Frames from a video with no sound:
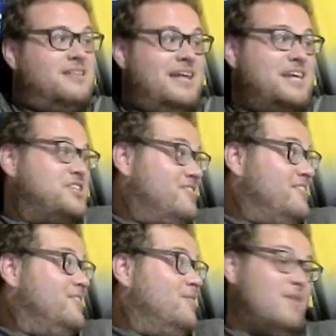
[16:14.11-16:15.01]
That's
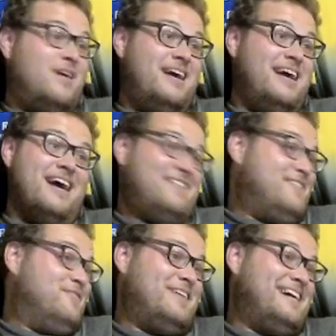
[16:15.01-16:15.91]
true. Hey, house
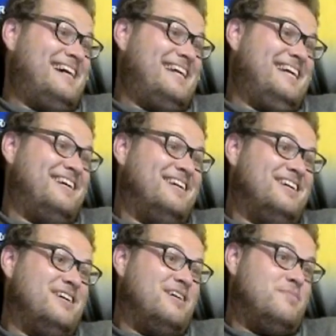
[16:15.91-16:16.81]
divided. Yep.